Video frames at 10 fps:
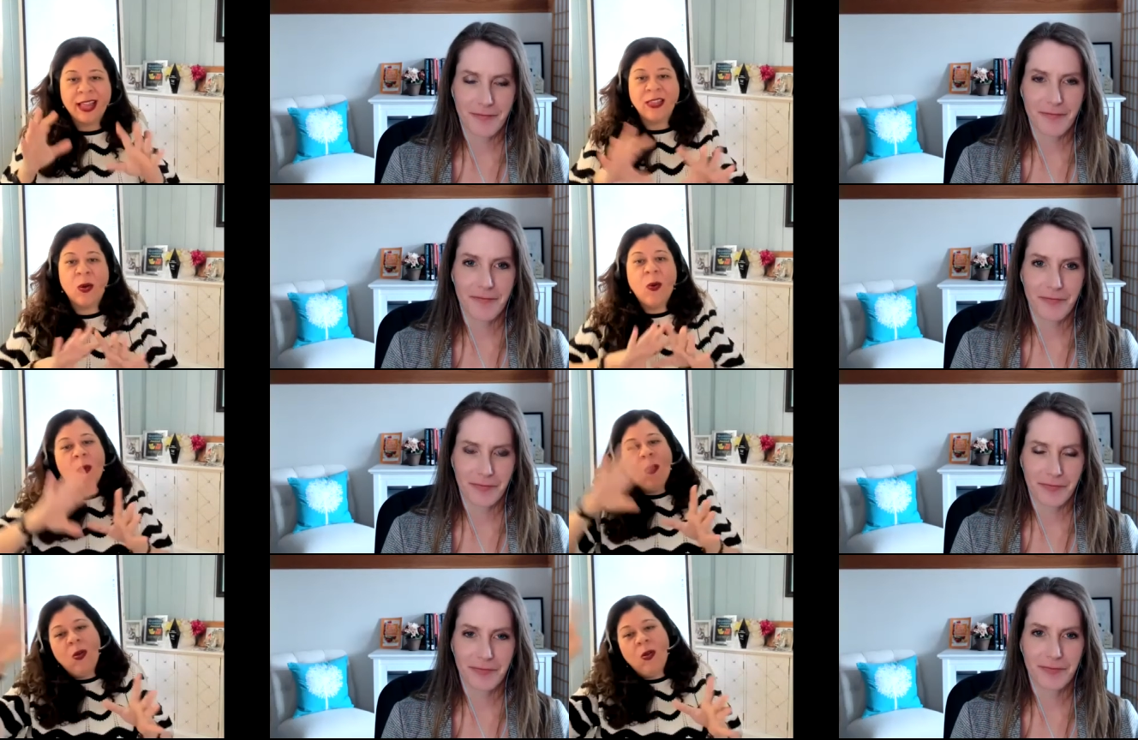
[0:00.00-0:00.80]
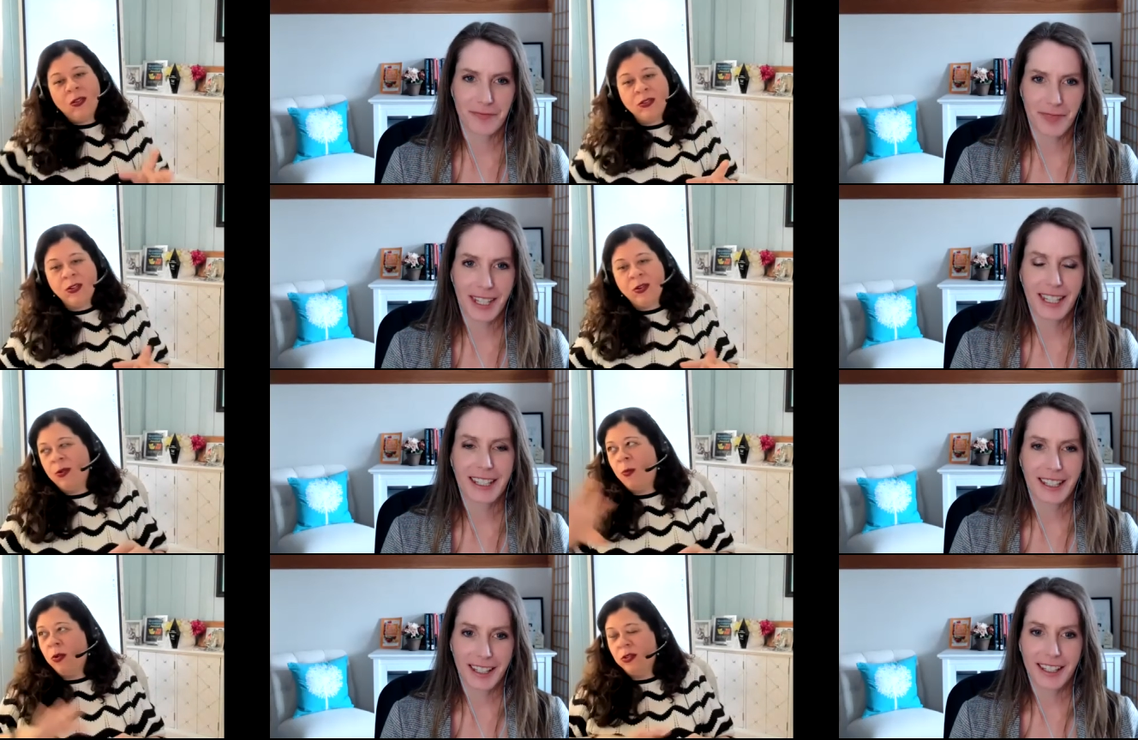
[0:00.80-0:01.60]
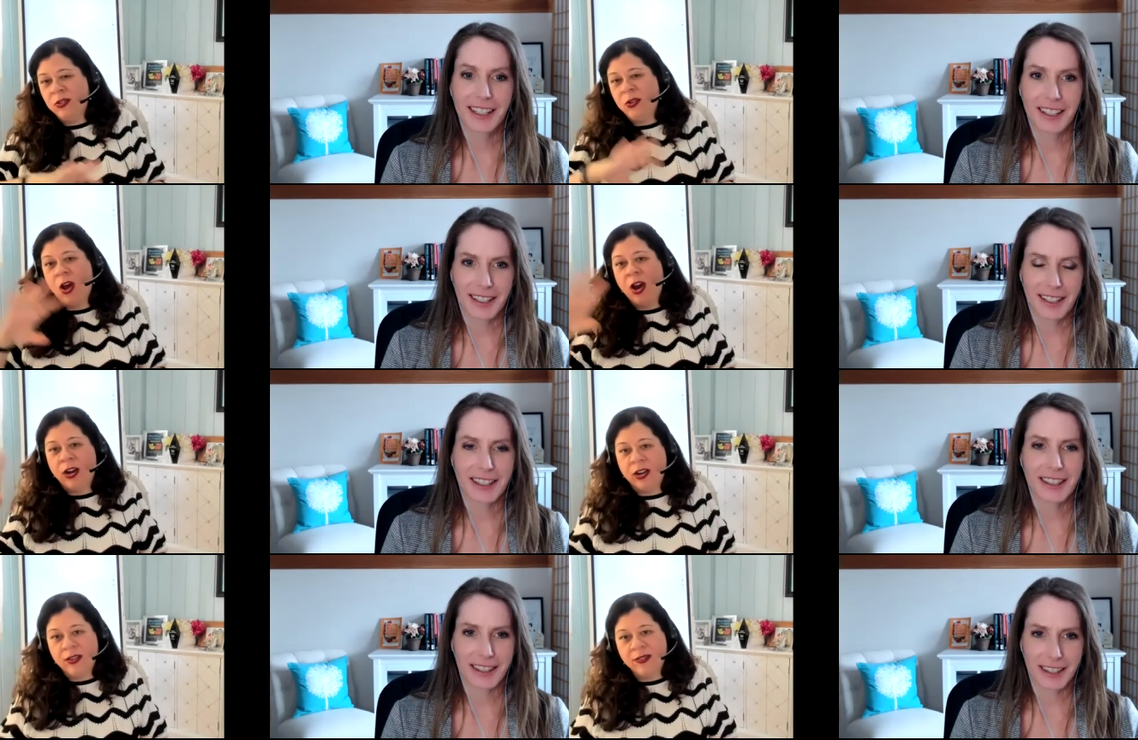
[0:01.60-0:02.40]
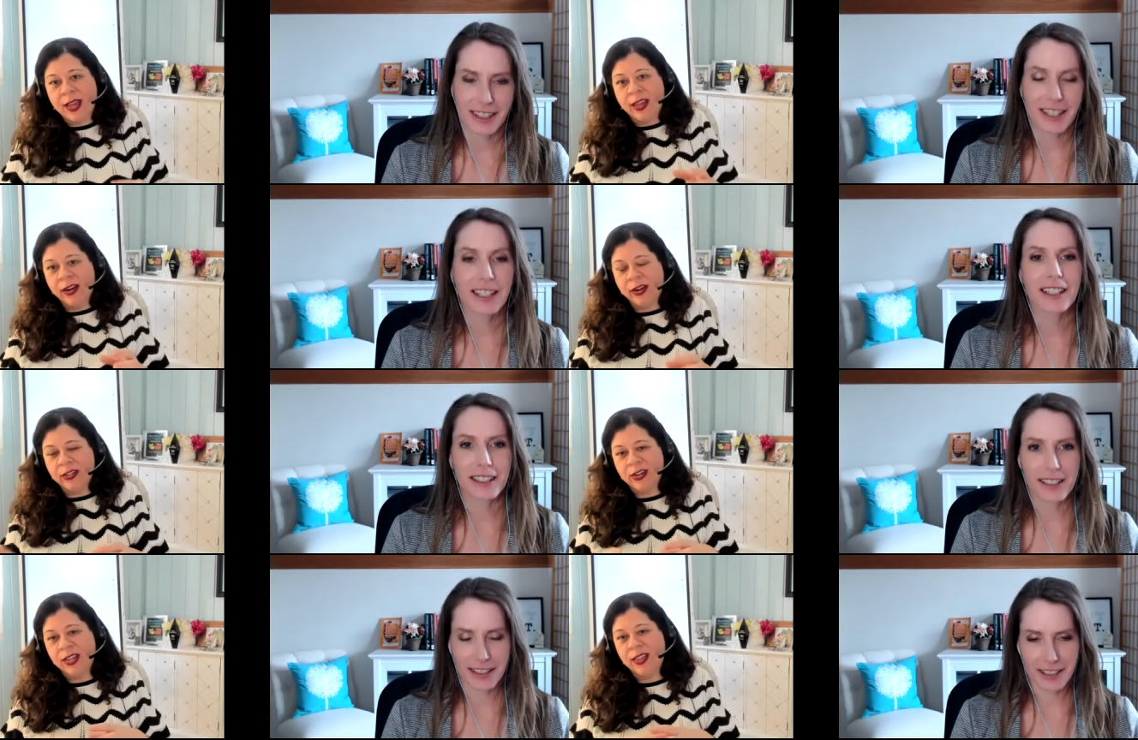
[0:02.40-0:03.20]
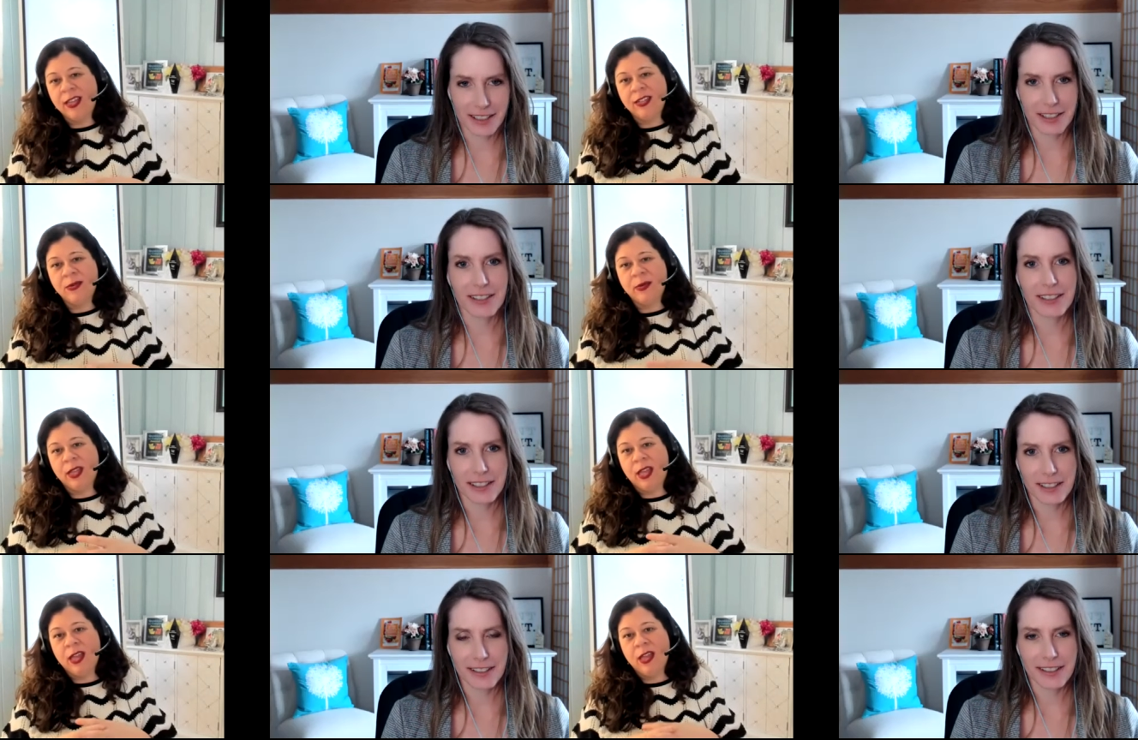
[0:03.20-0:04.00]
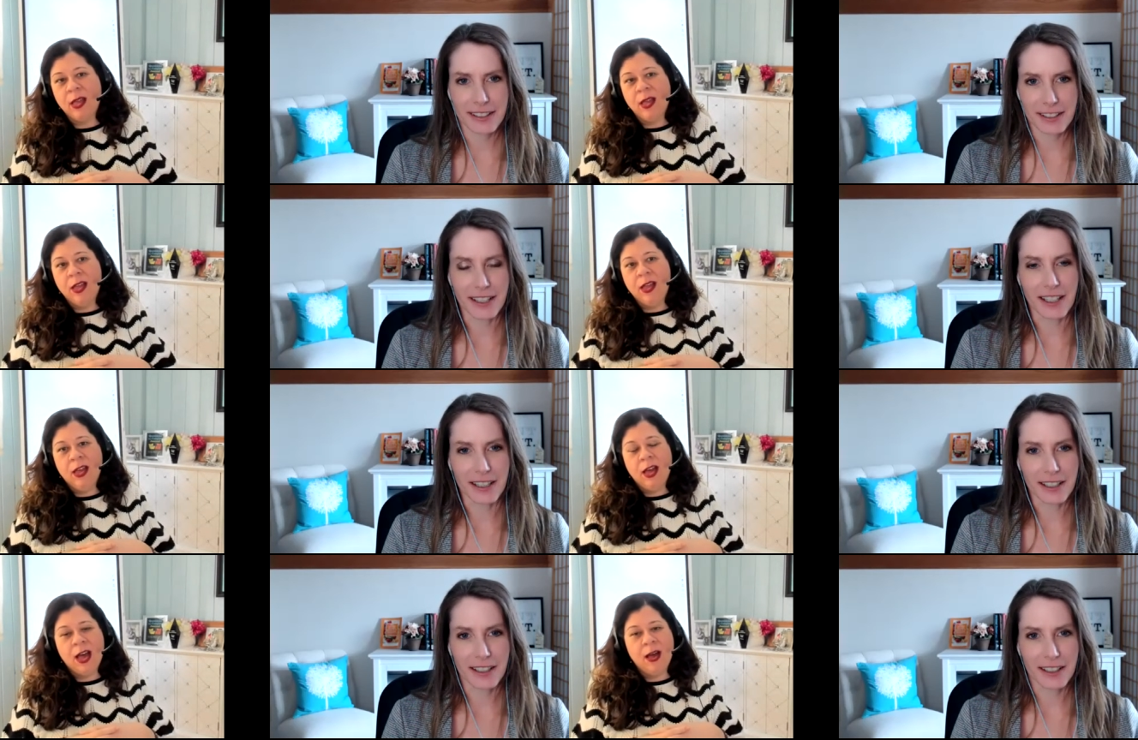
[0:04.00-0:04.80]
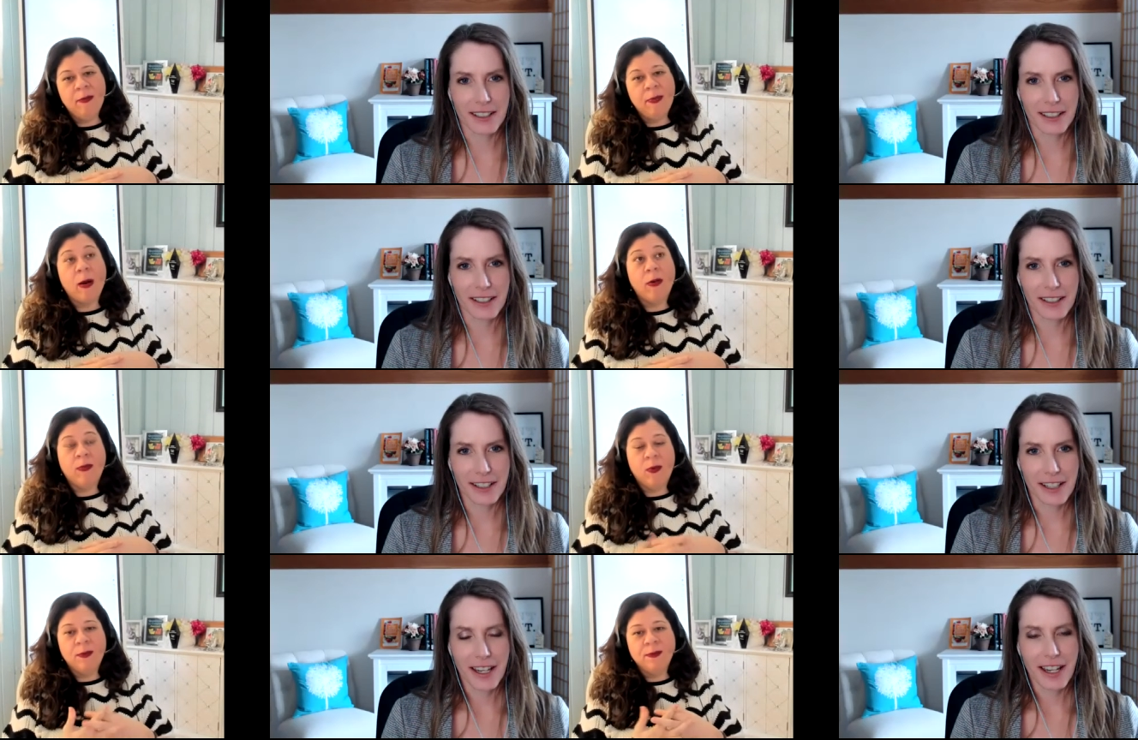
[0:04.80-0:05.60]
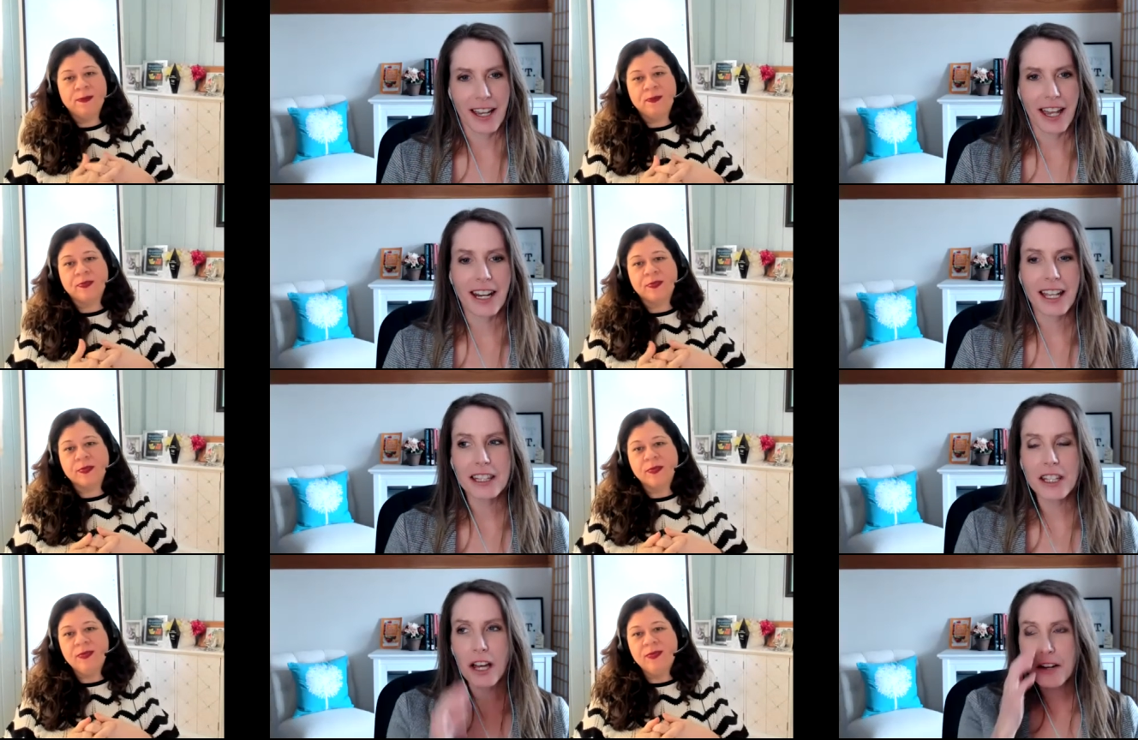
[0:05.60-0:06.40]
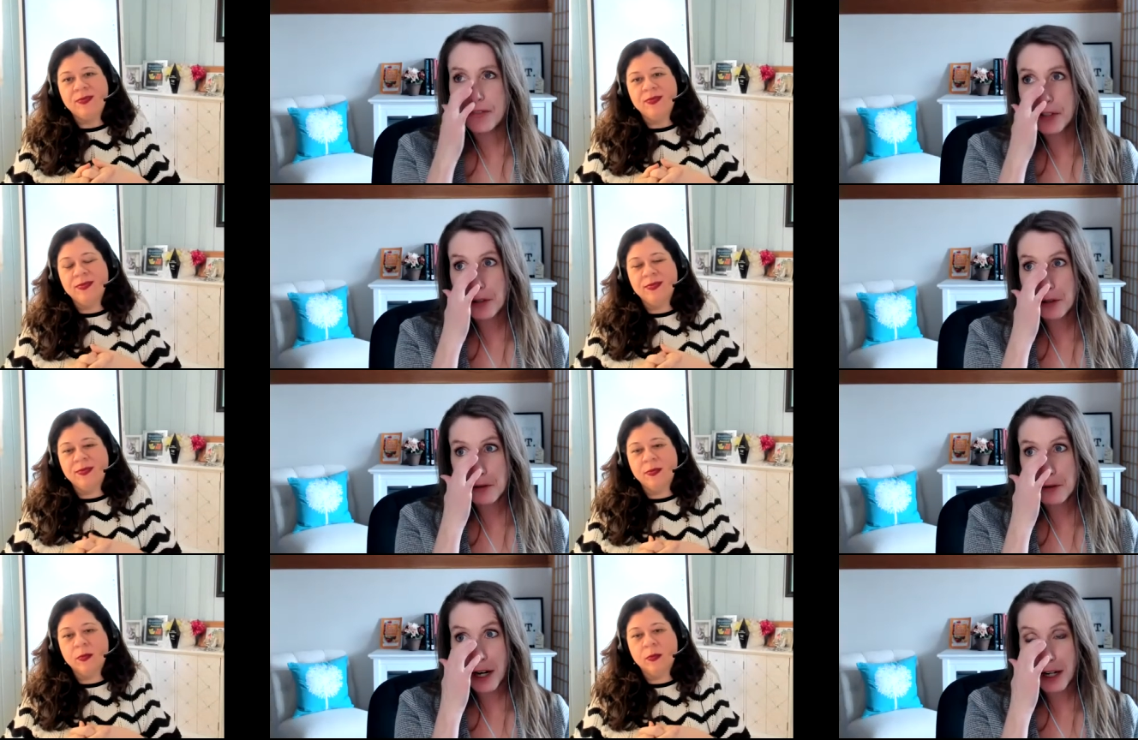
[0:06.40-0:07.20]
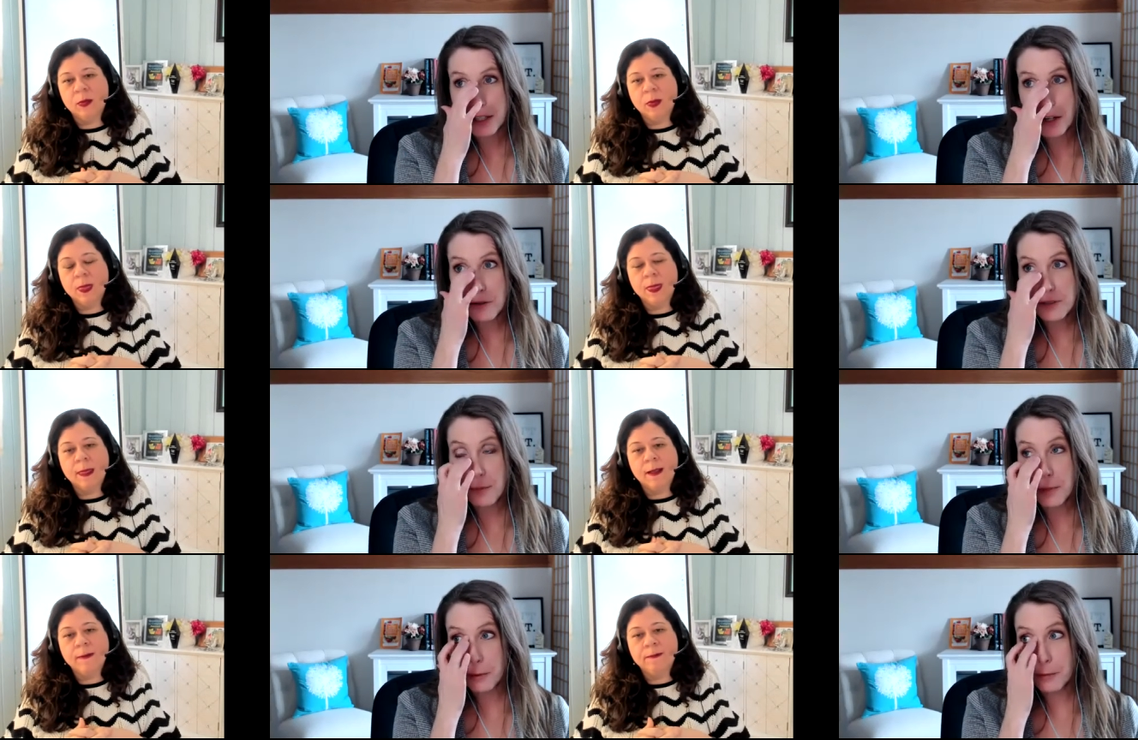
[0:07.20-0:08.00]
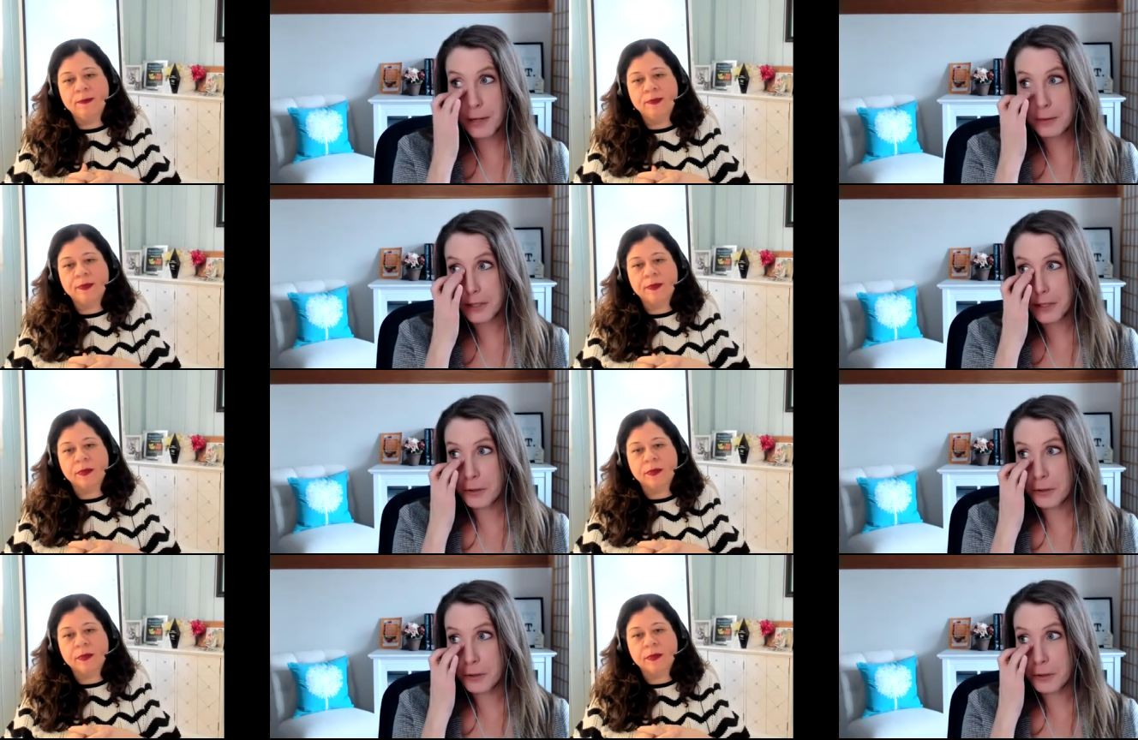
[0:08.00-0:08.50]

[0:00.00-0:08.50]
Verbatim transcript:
Speaker 1: like the whole you know emotional arc of that character i think is really yeah um, powerful
Speaker 2: and i love to i know some people probably are